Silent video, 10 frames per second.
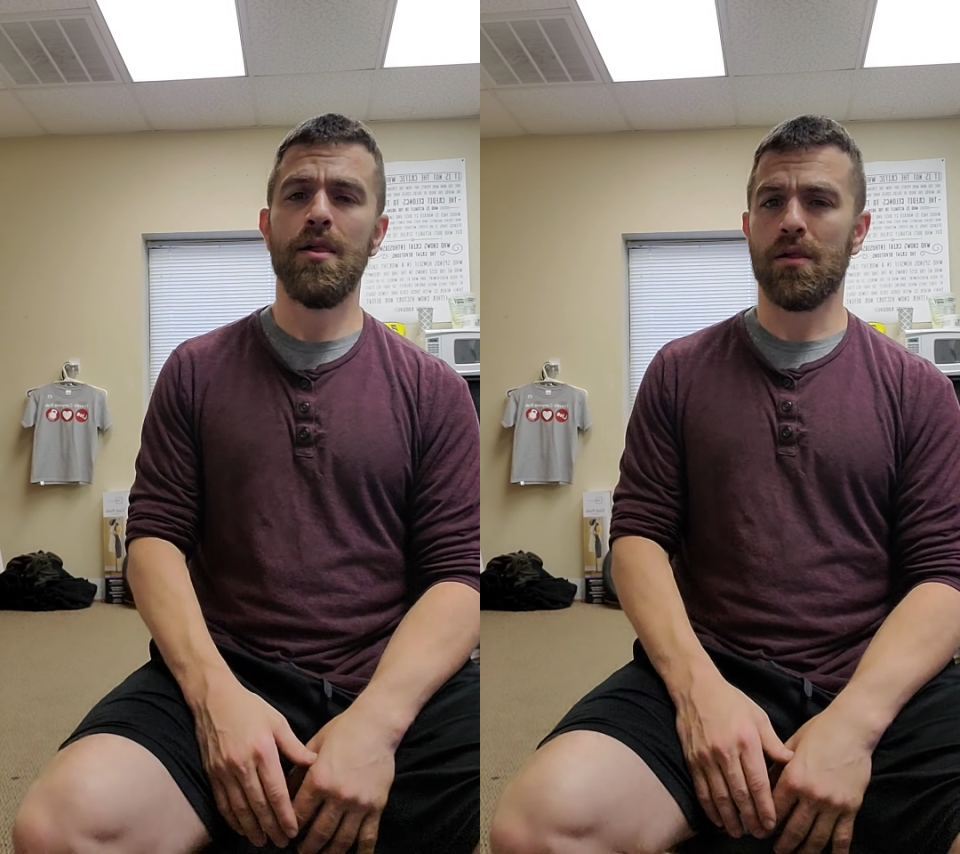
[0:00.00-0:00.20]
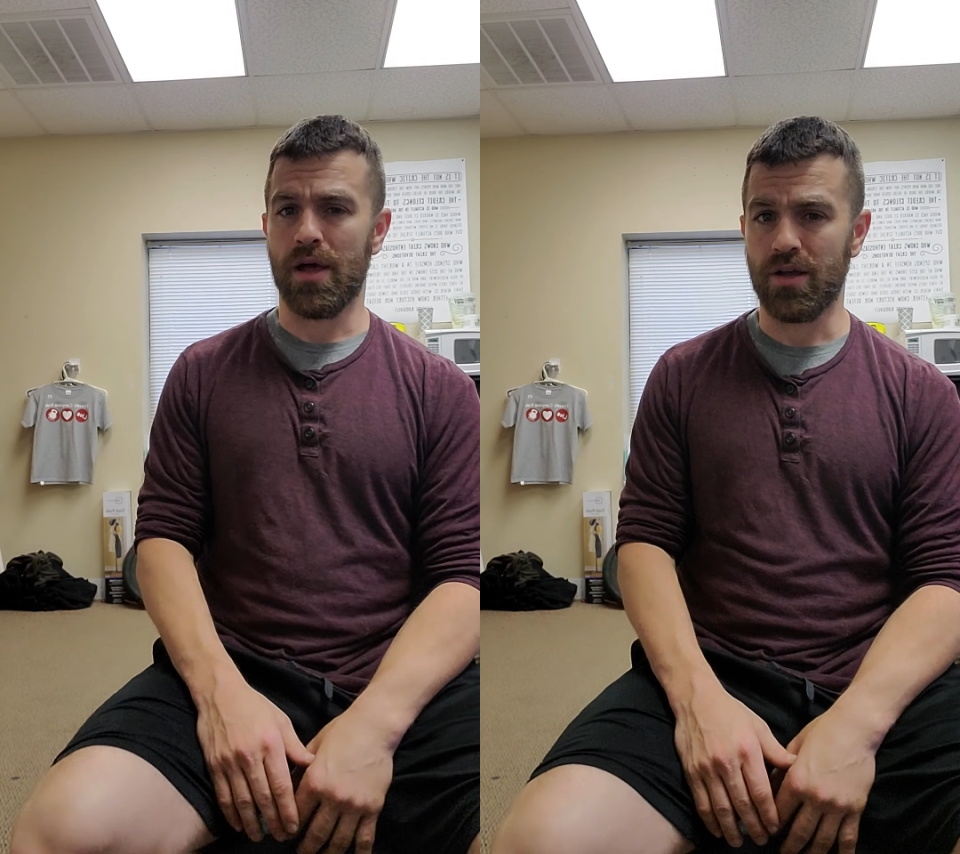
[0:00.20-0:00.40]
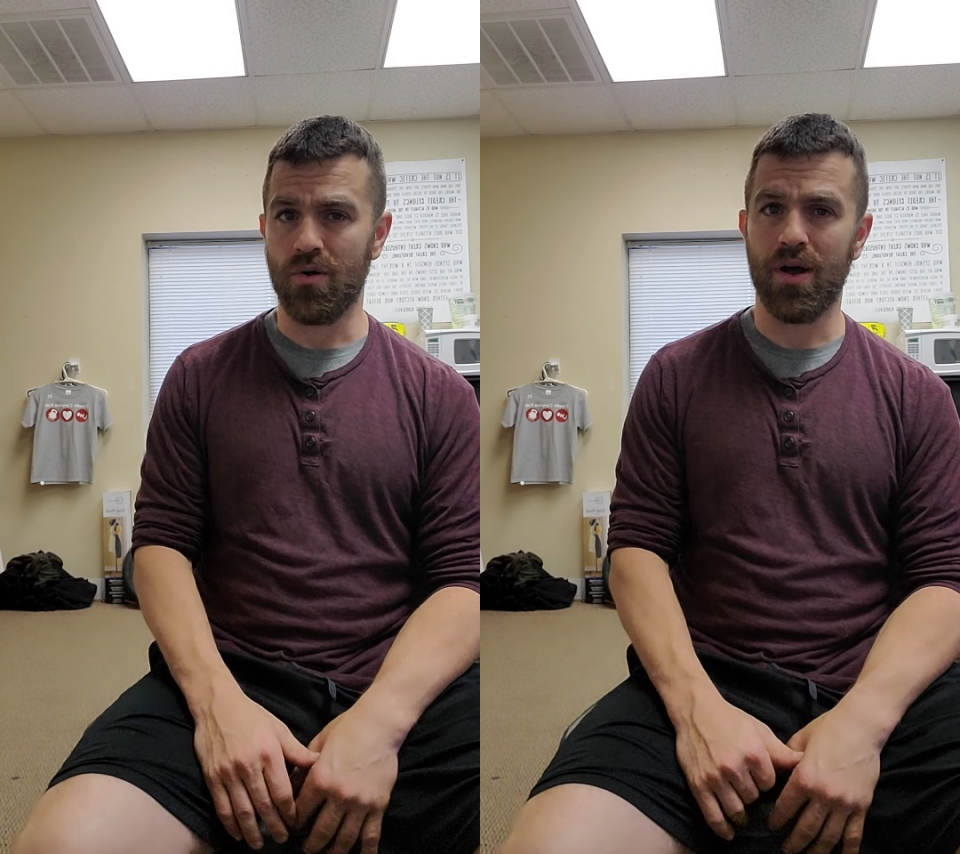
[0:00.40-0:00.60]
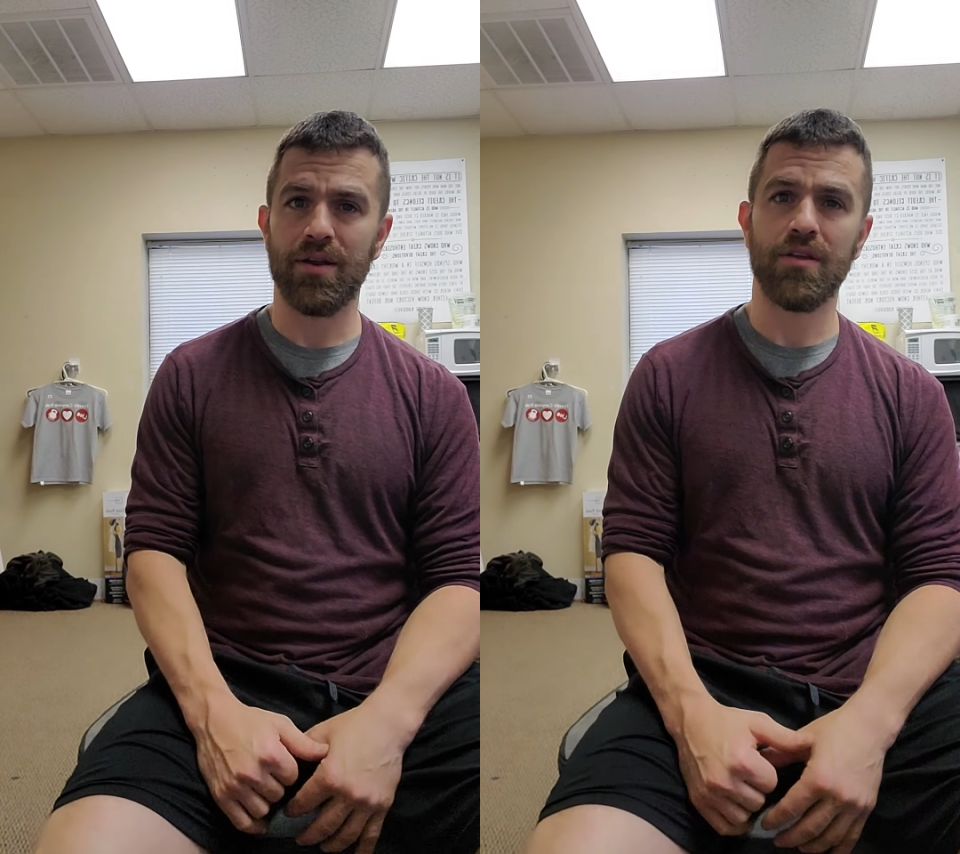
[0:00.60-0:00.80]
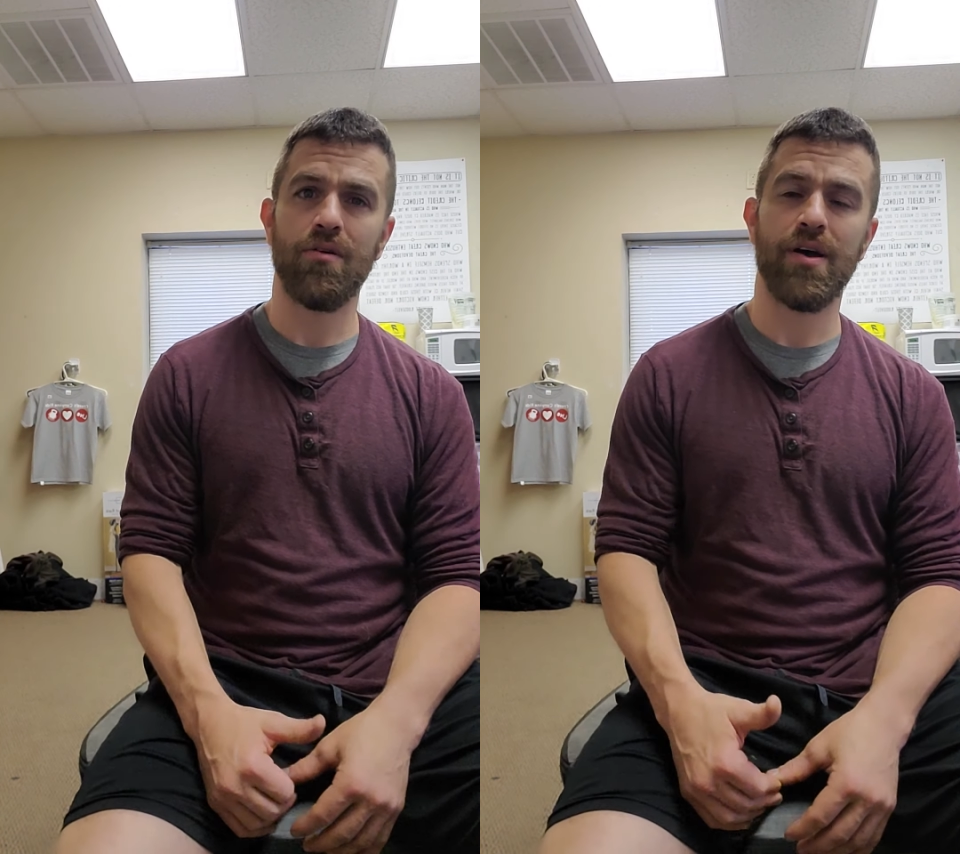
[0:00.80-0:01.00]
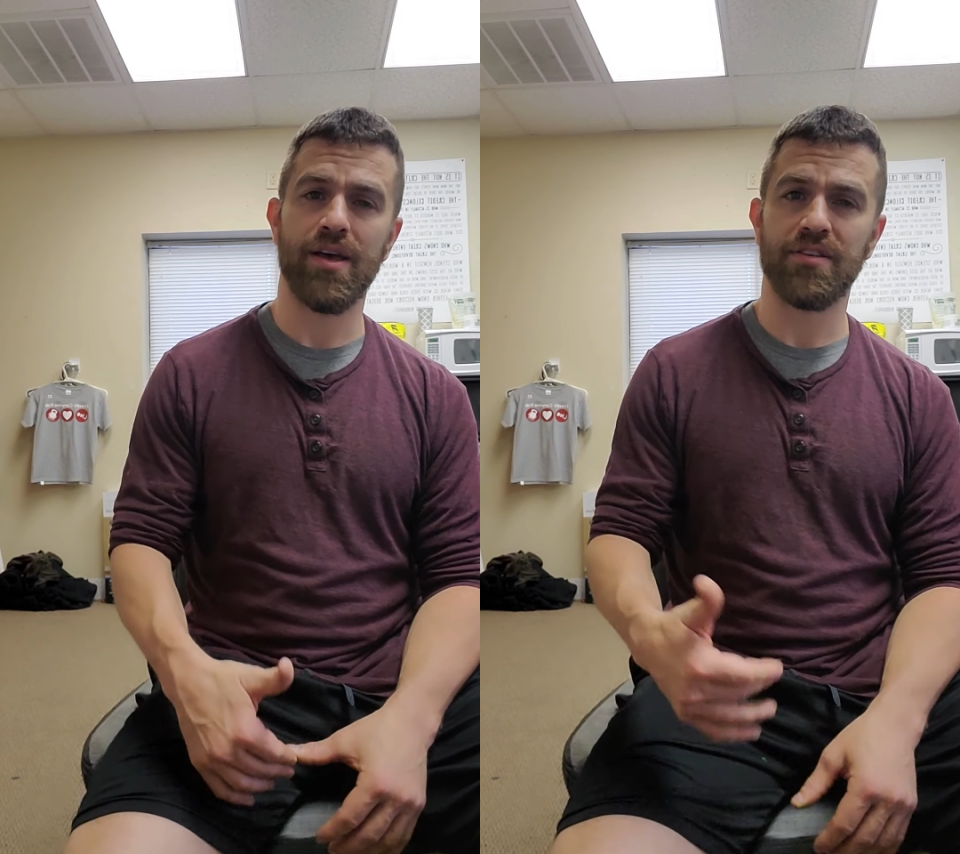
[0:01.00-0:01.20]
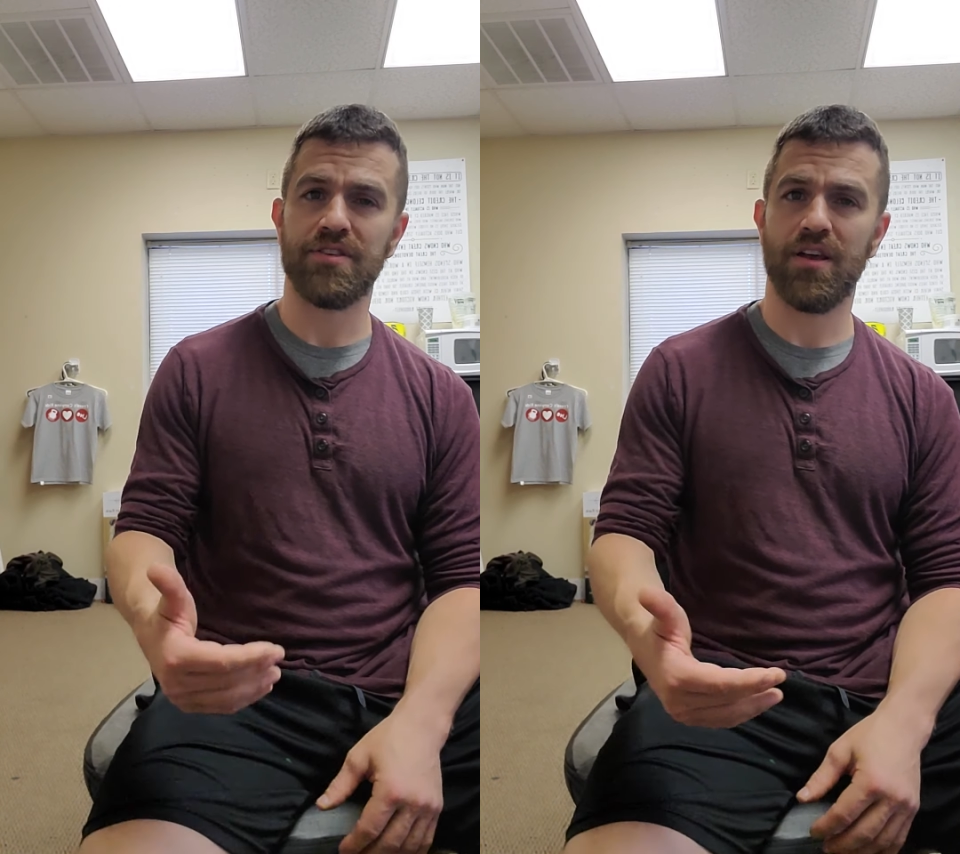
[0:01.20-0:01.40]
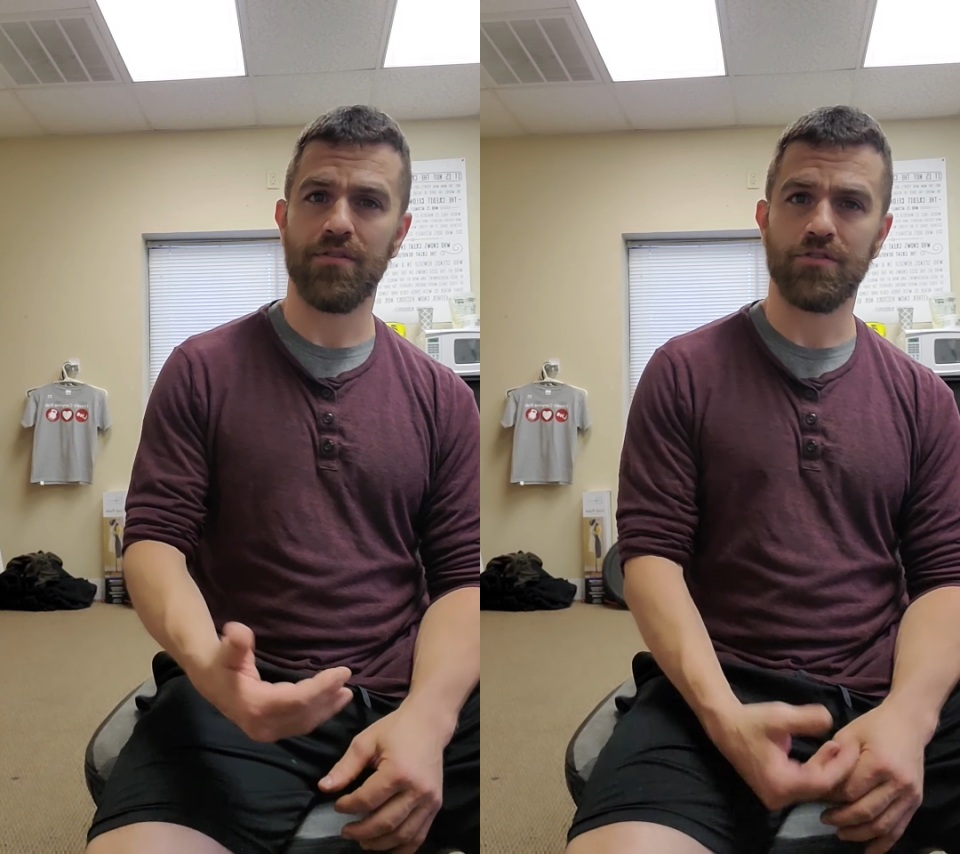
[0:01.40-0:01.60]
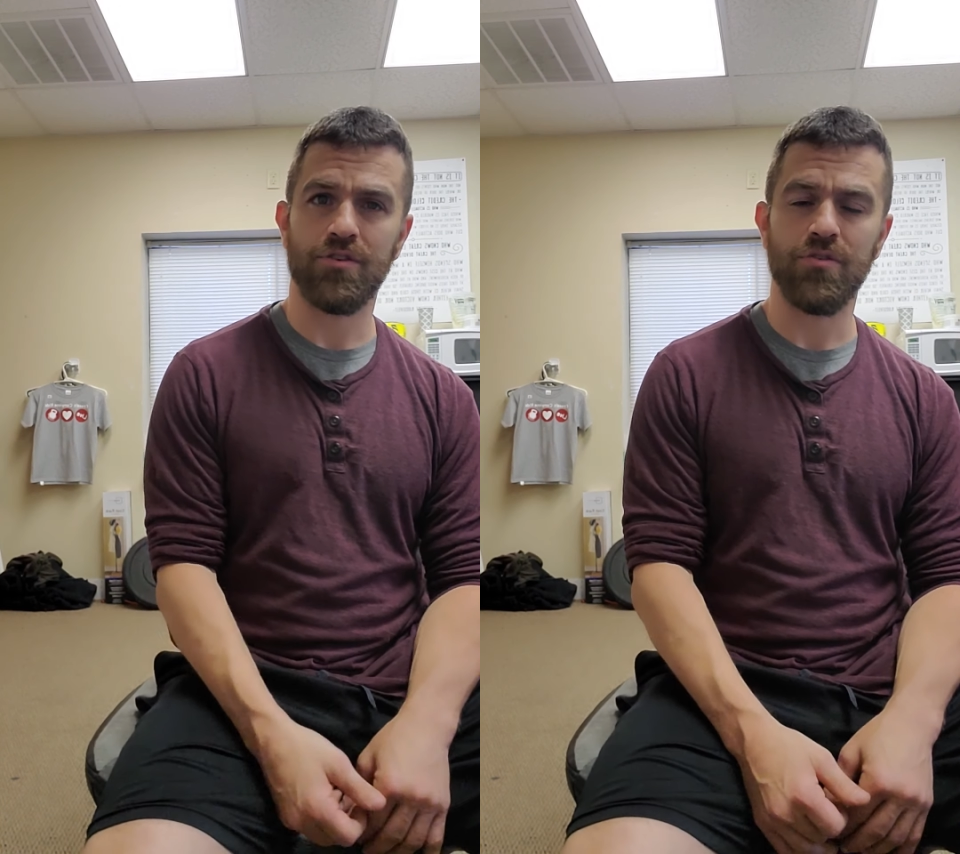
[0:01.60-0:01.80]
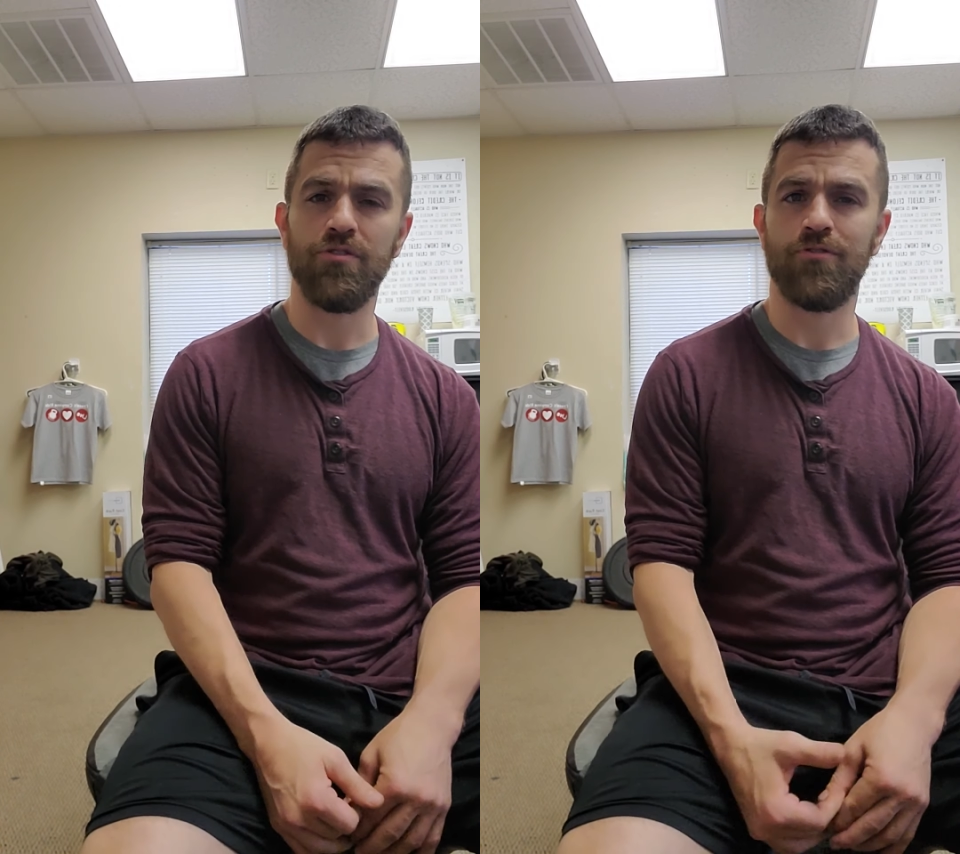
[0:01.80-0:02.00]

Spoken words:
Okay, go ahead and go a set of 2,